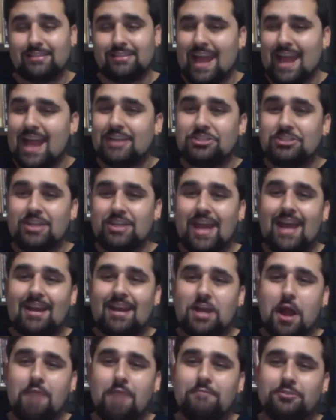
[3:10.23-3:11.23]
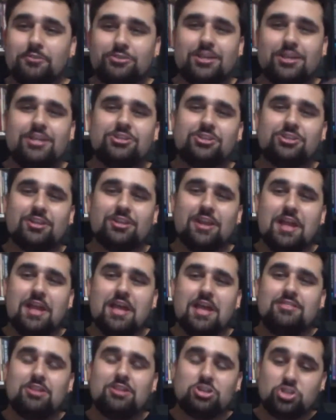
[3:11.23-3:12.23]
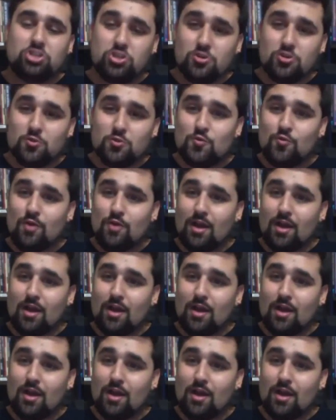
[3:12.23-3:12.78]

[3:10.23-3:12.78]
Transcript: They actually had a conversation, the 2